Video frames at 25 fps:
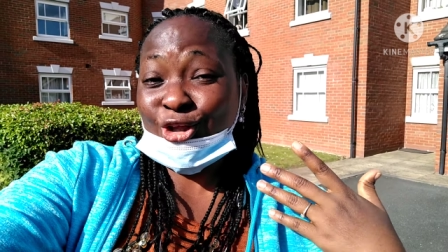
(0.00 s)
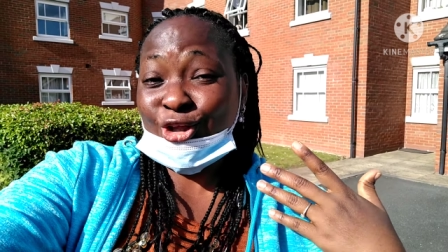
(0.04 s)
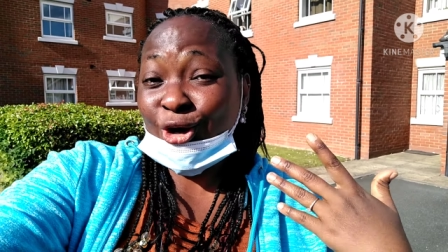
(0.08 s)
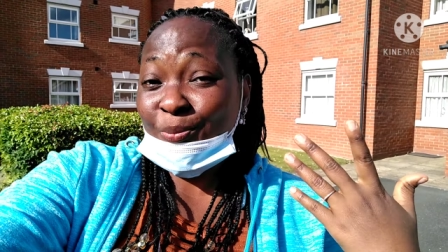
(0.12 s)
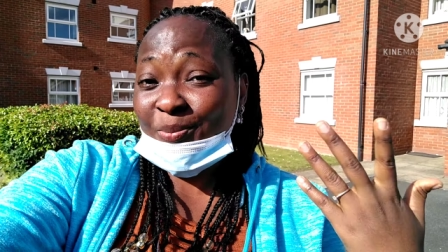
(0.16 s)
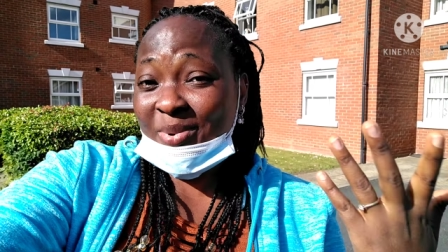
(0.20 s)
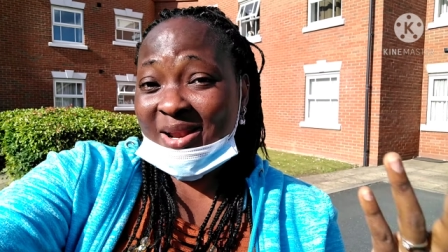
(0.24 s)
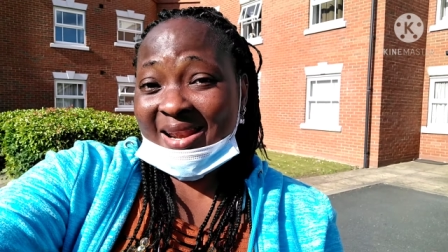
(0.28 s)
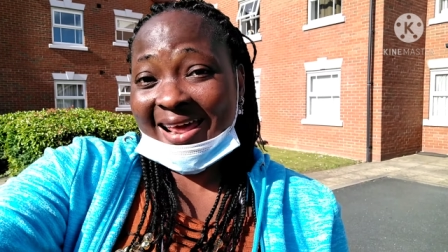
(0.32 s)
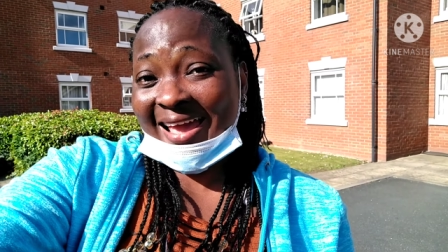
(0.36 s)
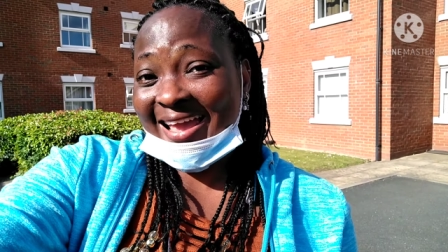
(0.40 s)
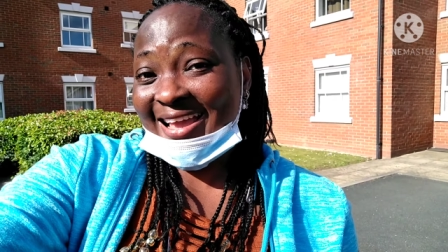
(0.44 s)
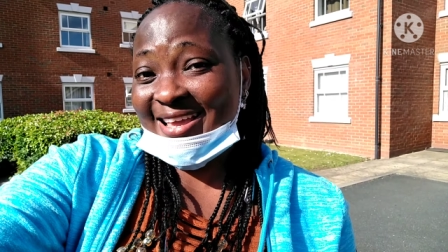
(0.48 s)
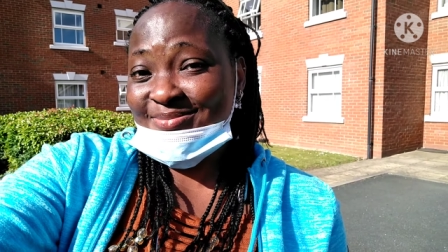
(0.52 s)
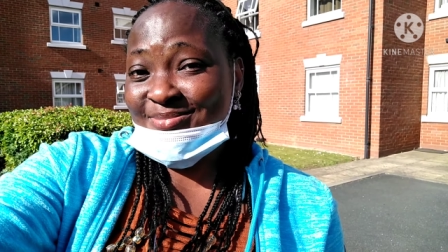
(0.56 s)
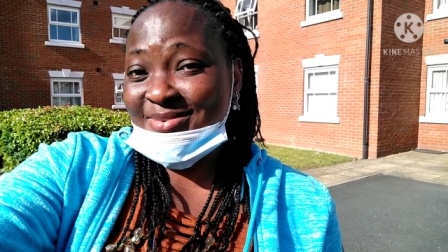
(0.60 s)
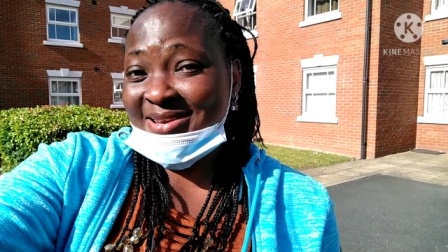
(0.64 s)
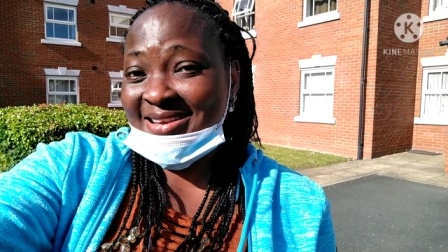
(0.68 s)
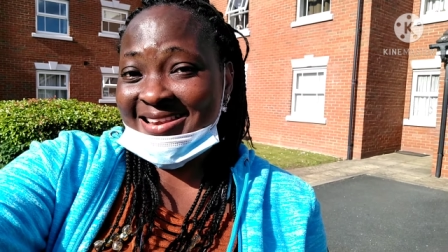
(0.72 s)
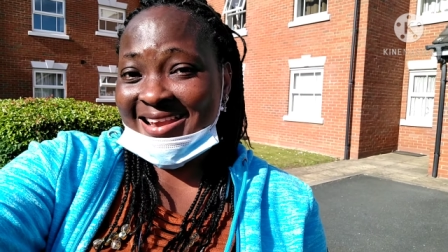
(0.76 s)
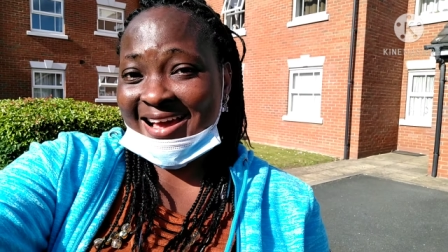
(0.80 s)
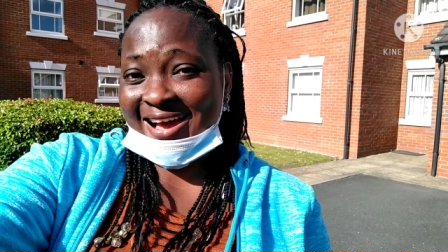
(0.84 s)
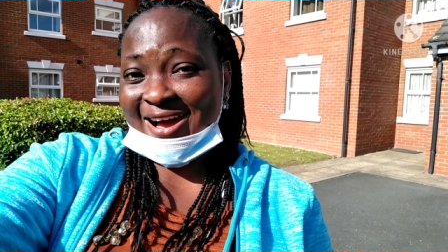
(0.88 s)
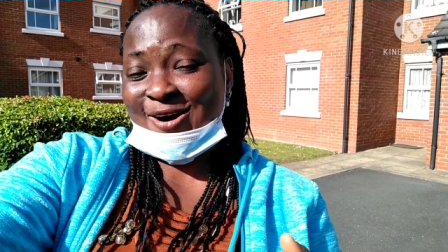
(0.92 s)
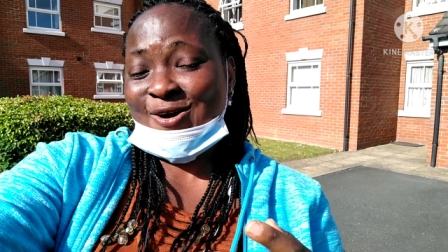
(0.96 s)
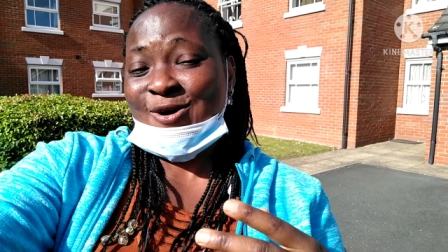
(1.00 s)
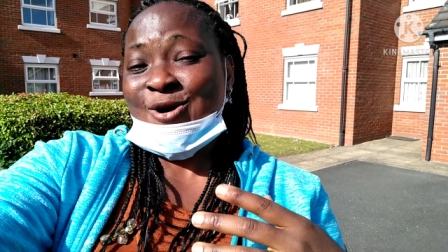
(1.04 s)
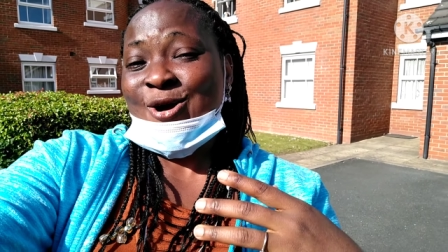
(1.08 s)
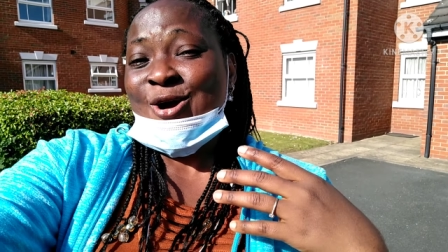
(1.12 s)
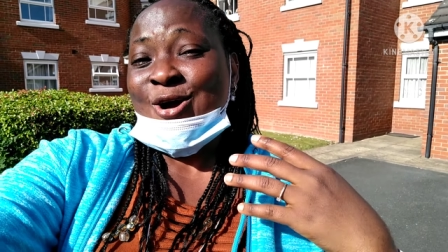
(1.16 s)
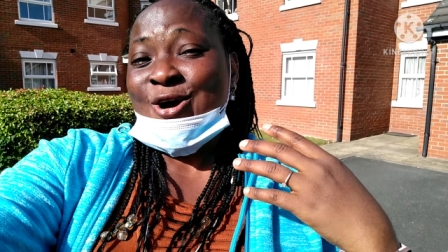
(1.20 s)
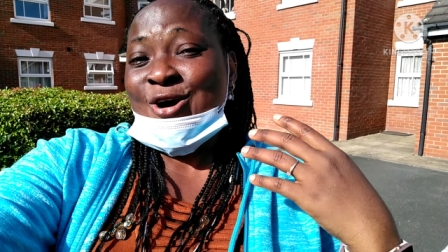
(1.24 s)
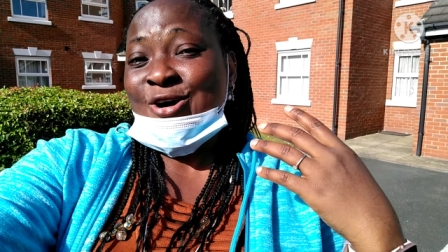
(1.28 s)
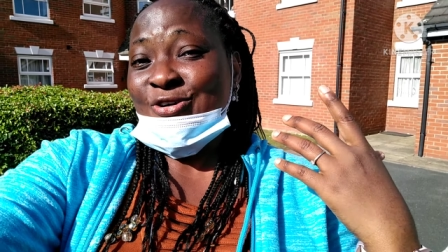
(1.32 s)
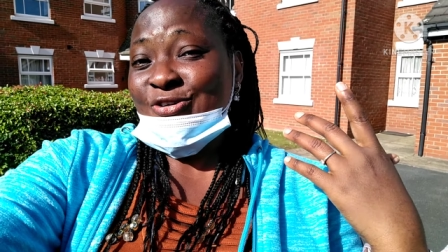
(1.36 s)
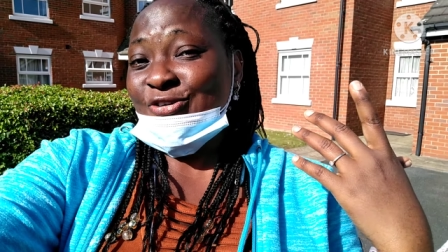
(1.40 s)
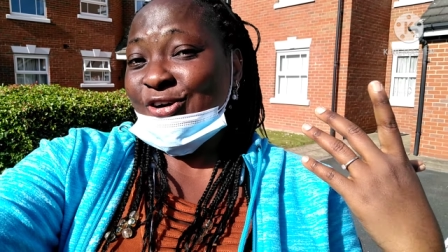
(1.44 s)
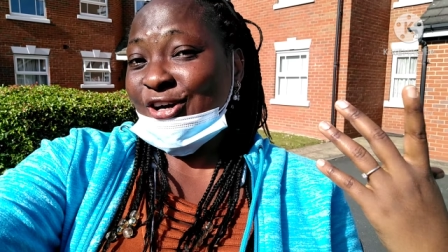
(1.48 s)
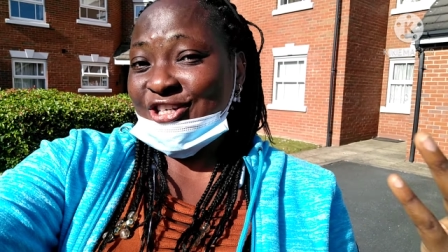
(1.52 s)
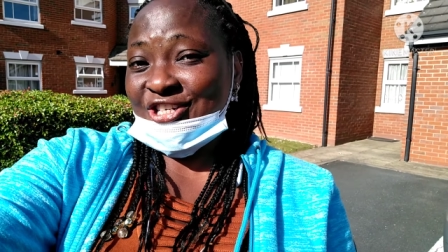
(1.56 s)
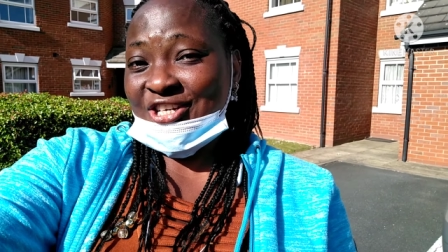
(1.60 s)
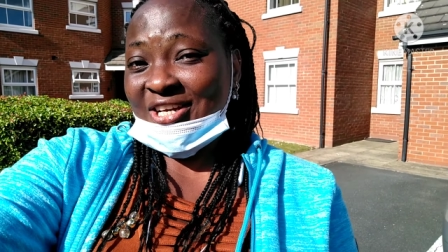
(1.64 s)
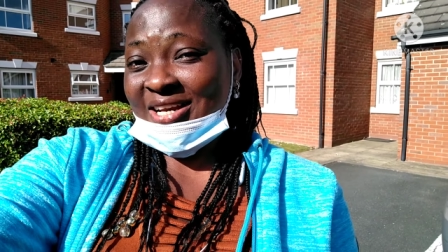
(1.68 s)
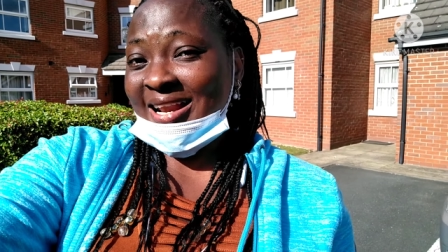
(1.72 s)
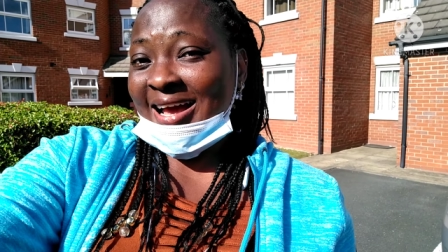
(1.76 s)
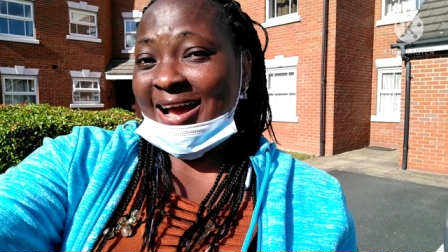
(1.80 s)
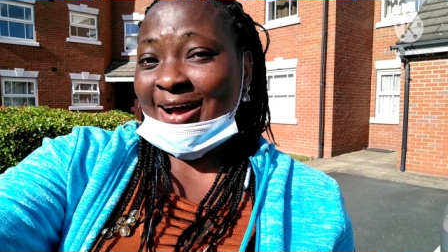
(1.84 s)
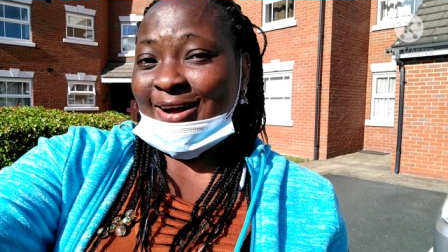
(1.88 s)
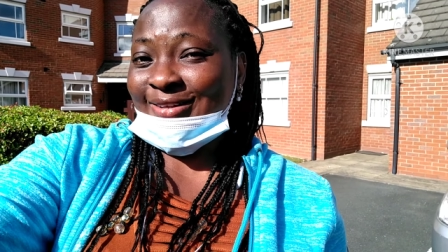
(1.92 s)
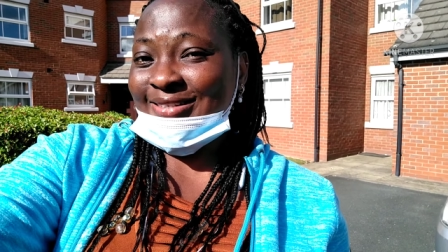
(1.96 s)
don't be like me now
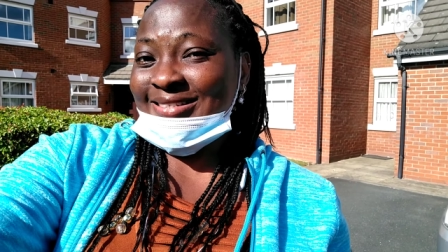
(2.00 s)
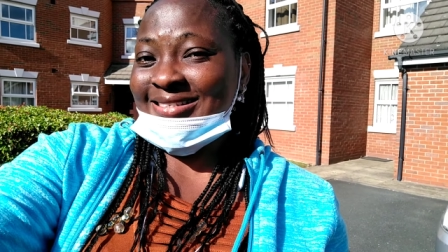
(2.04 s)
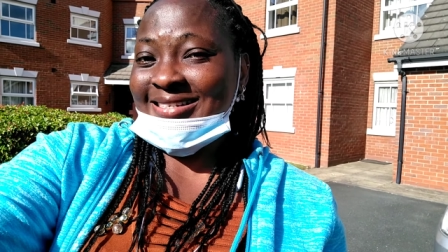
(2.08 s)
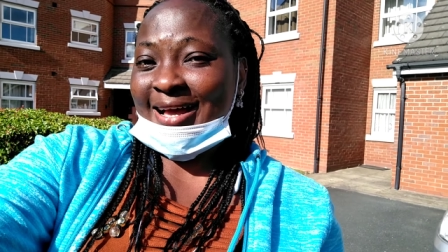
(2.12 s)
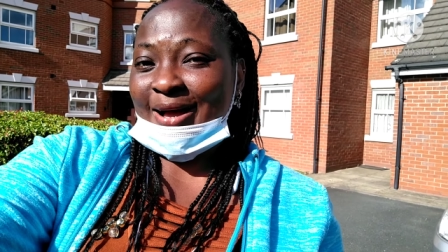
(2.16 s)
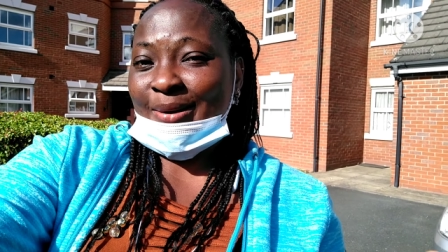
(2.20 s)
rushing out